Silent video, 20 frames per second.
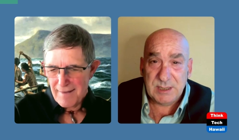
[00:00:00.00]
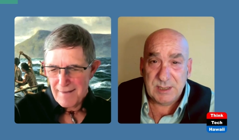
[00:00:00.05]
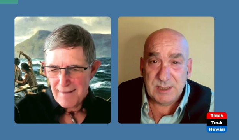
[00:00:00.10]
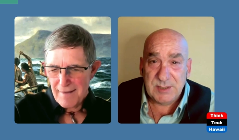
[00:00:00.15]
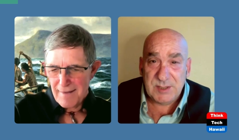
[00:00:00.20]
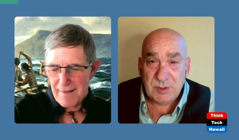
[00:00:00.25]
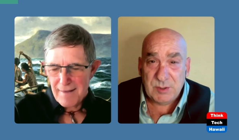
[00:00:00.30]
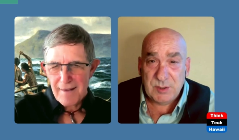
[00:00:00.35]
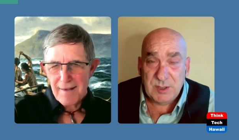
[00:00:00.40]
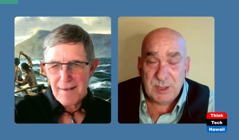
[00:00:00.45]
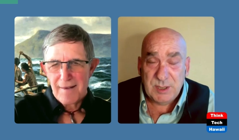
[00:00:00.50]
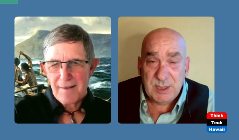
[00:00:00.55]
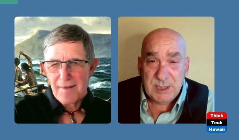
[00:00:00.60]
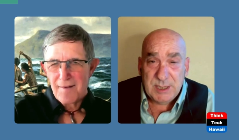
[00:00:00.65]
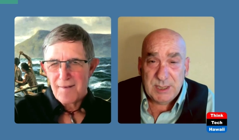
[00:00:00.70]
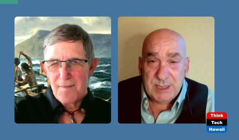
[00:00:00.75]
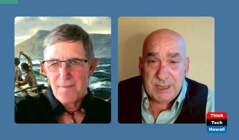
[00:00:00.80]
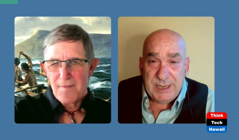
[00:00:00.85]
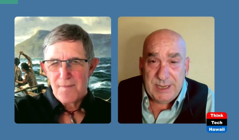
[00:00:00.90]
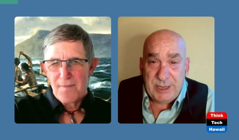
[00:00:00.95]
Speaker 1: So.
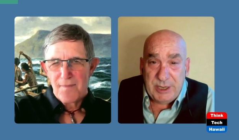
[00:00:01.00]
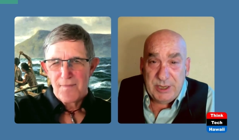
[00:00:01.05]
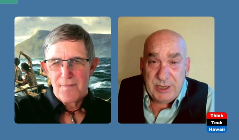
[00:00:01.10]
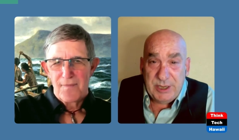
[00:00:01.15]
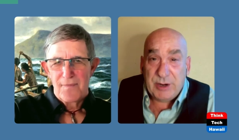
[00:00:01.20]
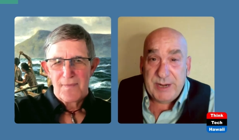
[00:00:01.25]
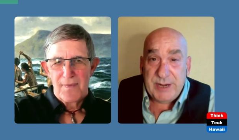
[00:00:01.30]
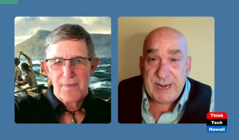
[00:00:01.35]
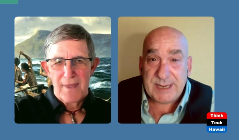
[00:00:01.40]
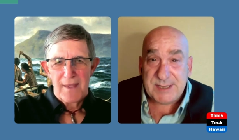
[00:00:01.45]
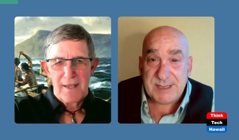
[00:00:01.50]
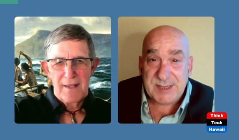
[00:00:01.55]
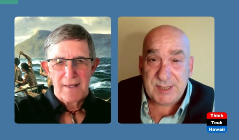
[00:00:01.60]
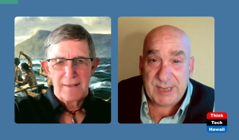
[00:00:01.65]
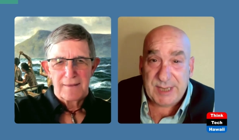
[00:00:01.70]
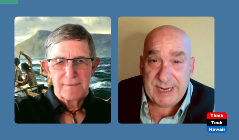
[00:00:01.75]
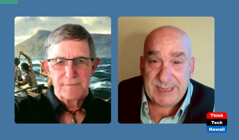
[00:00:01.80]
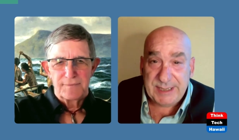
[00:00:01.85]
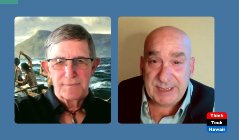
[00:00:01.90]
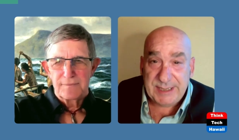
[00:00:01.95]
In, in our next
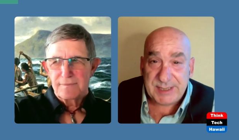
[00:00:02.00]
slide,